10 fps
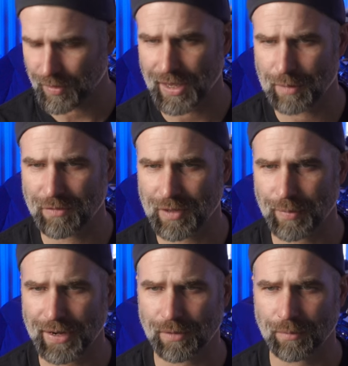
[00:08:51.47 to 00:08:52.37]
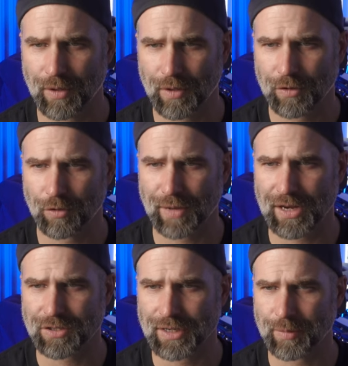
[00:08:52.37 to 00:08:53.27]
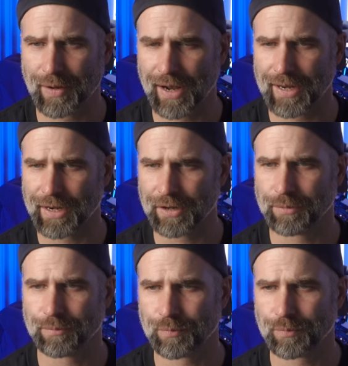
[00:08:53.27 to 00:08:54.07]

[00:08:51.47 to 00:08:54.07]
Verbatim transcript: A B V beer, you can mash a little bit higher,